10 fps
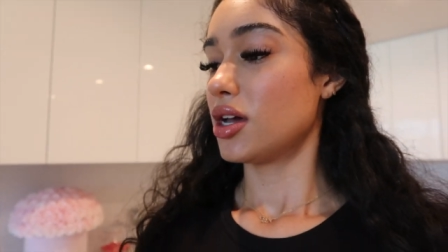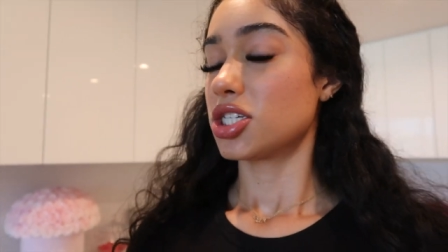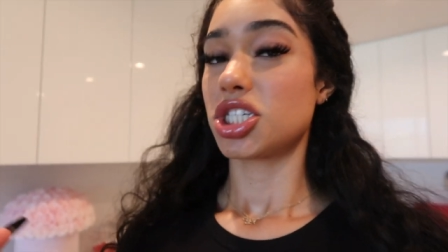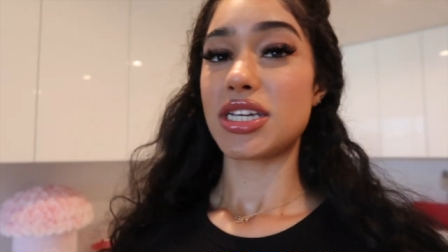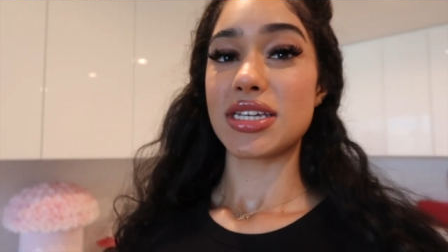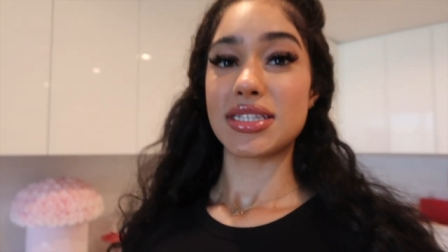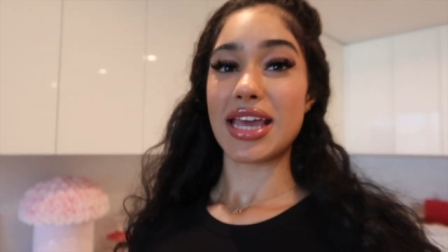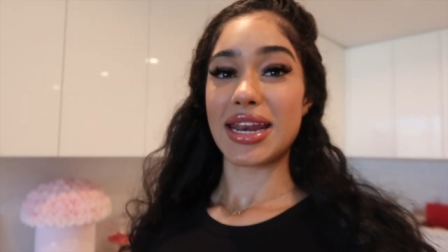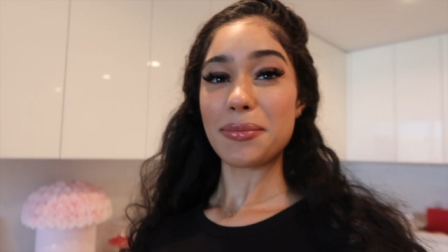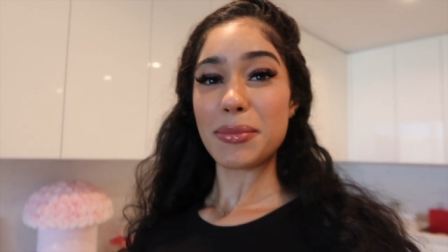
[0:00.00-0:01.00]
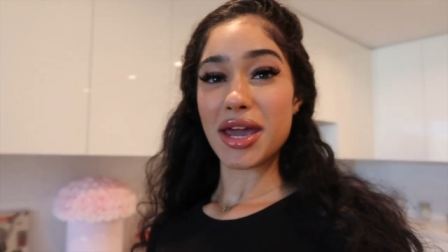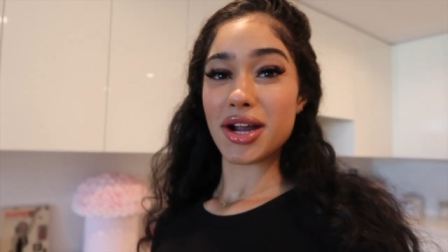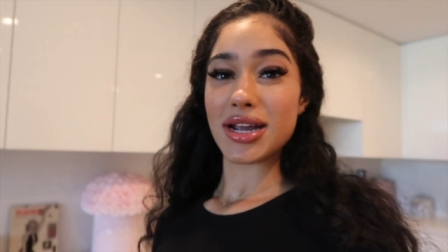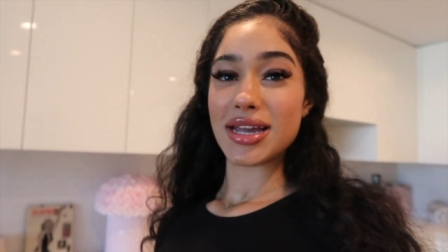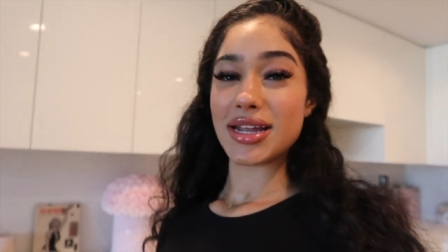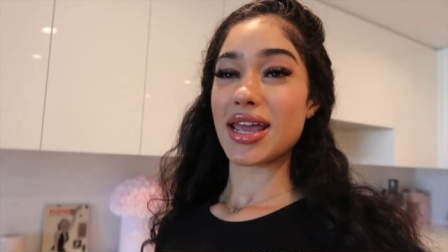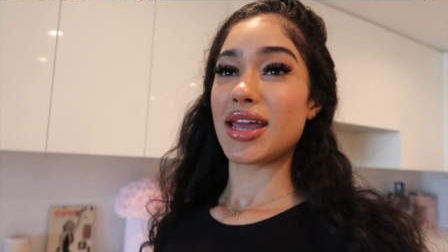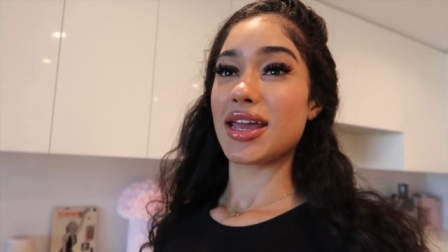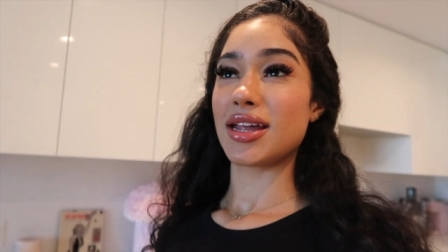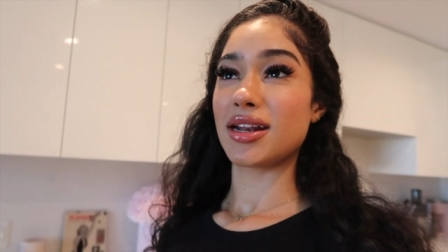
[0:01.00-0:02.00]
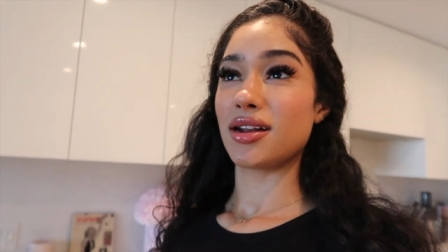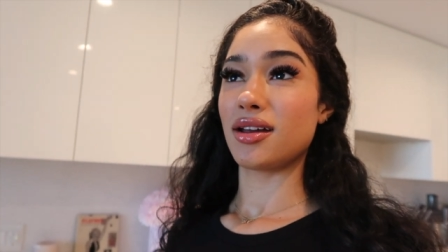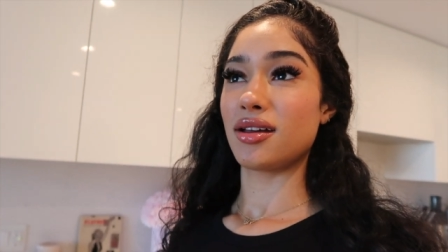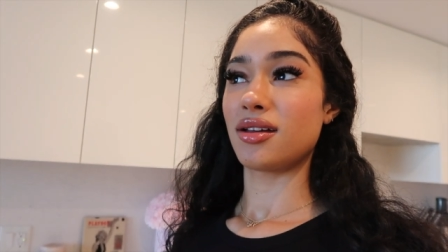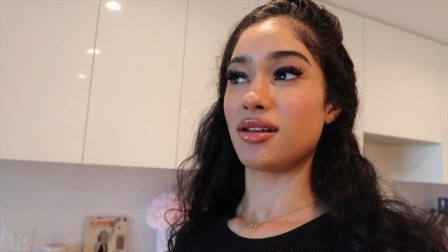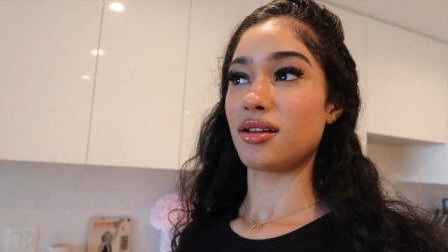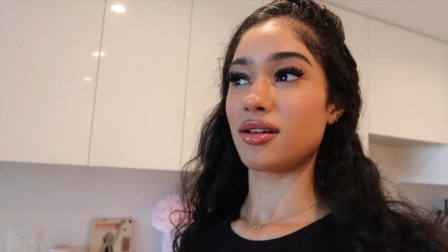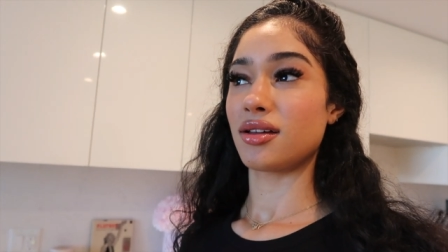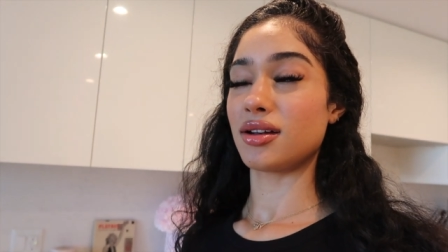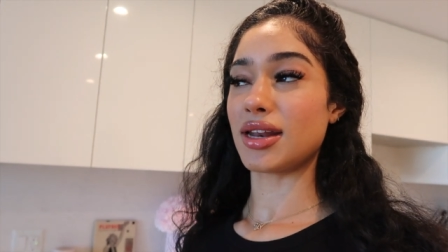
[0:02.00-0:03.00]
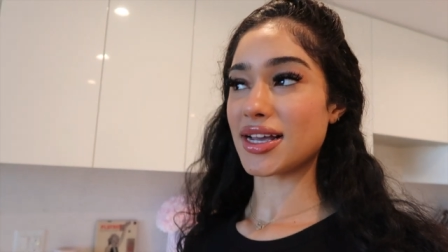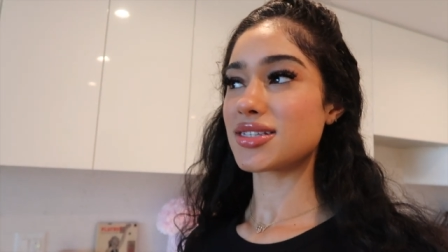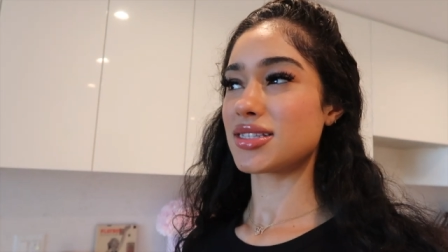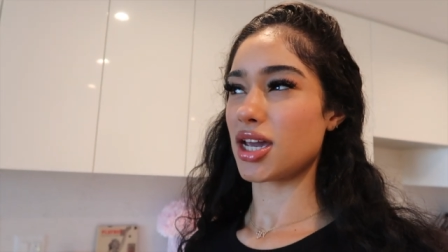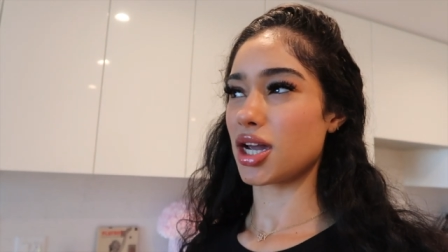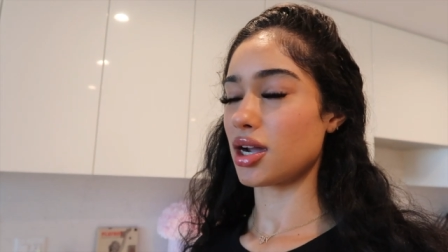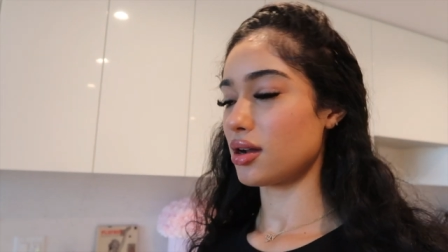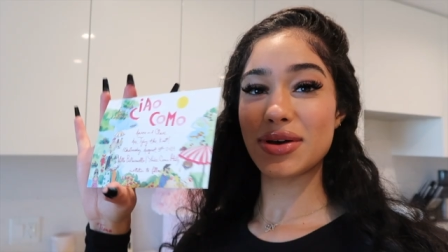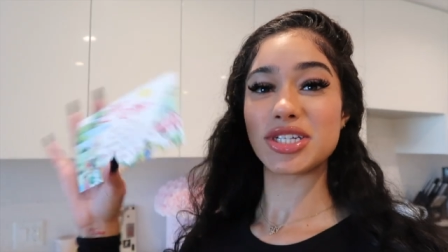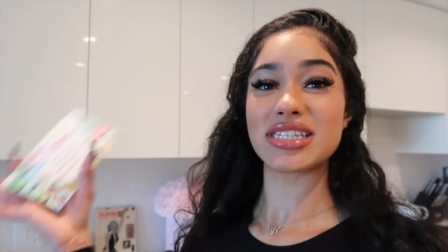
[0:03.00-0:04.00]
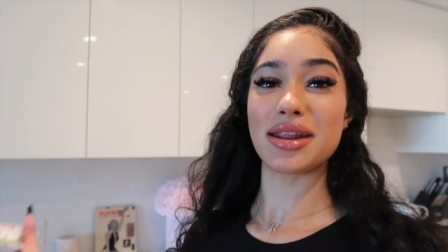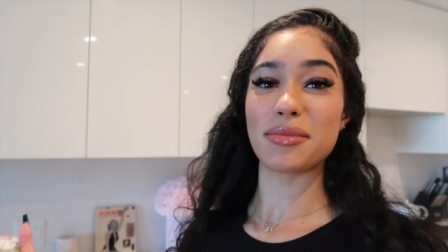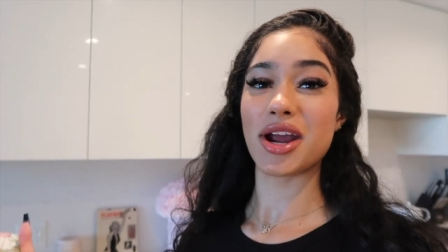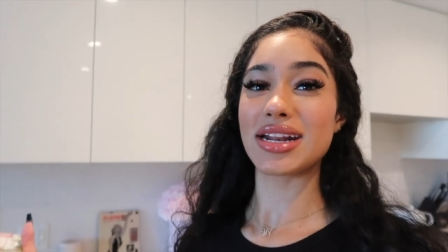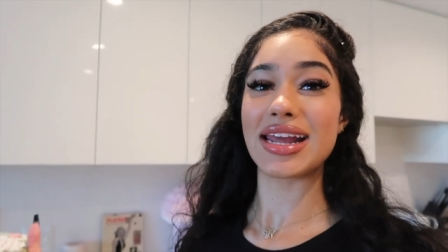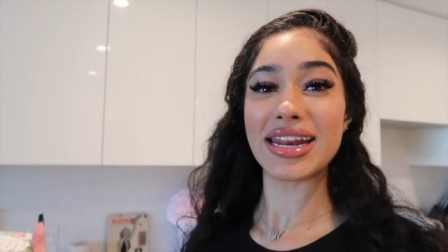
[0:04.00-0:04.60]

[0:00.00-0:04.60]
she's getting married in next year. She's getting married in